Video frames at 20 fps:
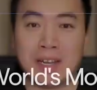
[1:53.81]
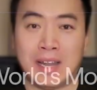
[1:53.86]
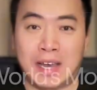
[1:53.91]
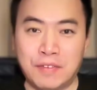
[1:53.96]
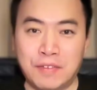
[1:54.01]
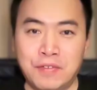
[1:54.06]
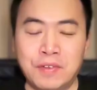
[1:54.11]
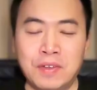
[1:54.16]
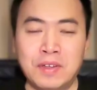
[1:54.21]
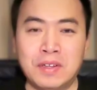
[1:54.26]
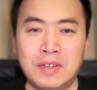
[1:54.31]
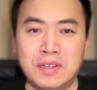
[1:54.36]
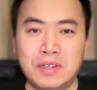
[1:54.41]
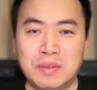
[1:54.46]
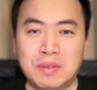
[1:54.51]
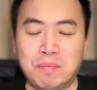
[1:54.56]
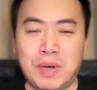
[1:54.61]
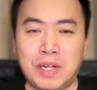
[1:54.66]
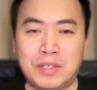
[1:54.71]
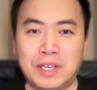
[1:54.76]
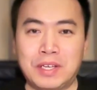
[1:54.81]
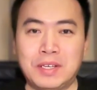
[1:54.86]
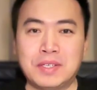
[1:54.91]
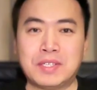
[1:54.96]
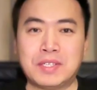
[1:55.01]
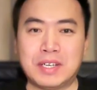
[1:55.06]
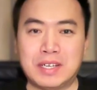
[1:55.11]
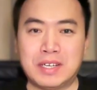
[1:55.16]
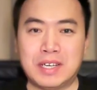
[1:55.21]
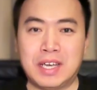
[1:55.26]
life, but
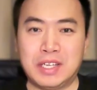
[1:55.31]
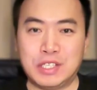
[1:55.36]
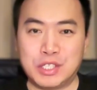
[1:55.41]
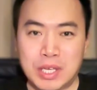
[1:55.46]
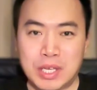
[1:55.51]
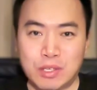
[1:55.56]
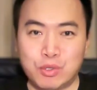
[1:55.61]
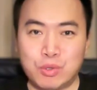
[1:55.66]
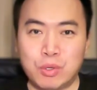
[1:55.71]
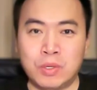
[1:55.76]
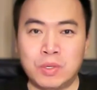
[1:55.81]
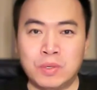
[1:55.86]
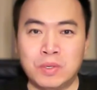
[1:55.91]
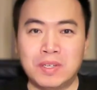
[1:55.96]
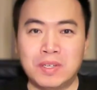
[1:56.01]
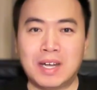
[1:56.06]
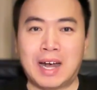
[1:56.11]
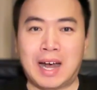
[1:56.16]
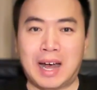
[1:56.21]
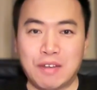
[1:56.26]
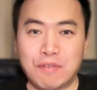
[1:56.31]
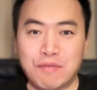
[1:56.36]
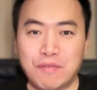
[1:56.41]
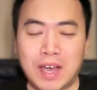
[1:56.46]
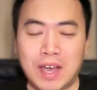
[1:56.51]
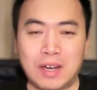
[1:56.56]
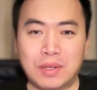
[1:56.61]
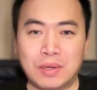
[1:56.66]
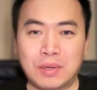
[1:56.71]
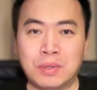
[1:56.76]
is uh, essential, high
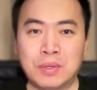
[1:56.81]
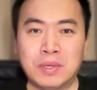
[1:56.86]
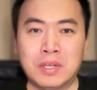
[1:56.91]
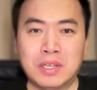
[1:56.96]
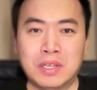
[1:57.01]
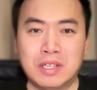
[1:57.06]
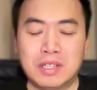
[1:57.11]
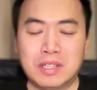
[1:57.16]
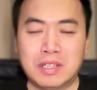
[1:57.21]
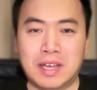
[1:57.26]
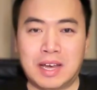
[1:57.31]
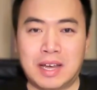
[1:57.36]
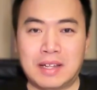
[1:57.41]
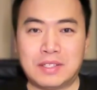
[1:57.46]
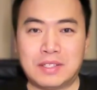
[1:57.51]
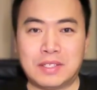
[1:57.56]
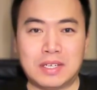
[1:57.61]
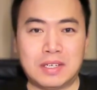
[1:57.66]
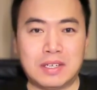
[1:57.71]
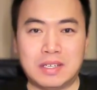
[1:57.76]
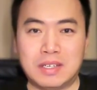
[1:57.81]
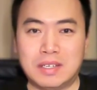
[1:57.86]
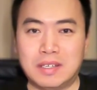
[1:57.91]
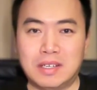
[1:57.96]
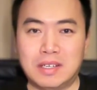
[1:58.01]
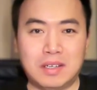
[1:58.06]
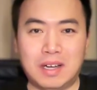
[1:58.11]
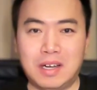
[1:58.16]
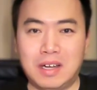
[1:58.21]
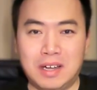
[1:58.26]
value that,
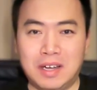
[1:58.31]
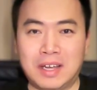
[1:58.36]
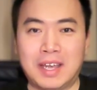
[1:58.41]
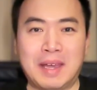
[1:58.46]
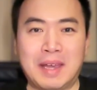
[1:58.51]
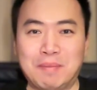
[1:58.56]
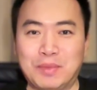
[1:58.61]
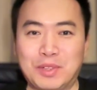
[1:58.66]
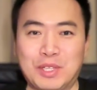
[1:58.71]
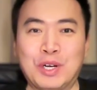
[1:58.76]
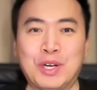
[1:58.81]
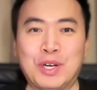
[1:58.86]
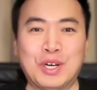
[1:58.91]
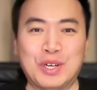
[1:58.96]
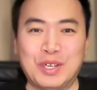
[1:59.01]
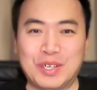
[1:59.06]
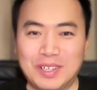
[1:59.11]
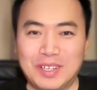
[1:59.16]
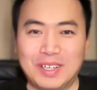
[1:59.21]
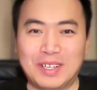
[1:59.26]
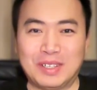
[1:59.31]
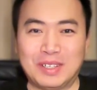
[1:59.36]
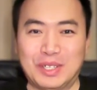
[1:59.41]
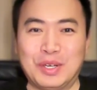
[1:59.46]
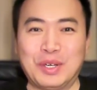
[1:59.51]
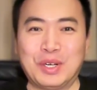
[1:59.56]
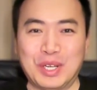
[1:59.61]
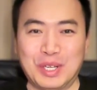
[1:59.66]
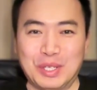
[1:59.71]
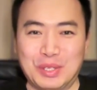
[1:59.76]
uh, again, dirt, uh,
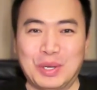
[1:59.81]
dirty,